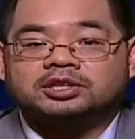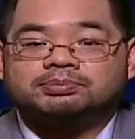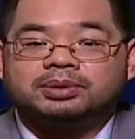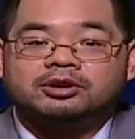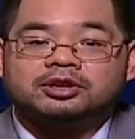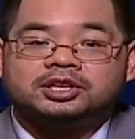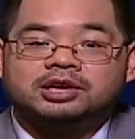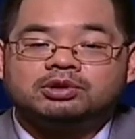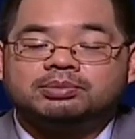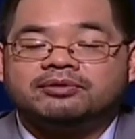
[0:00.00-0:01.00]

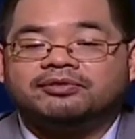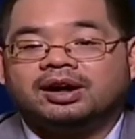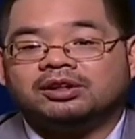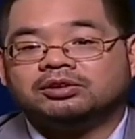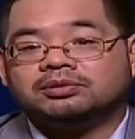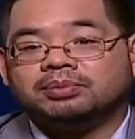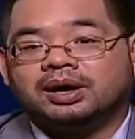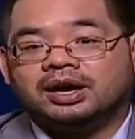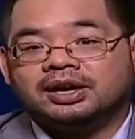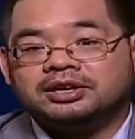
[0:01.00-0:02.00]
prosperity would be
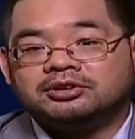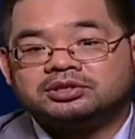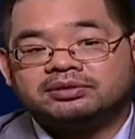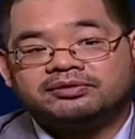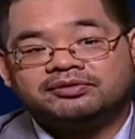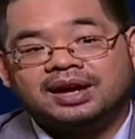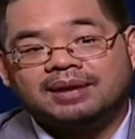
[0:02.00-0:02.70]
followed by years of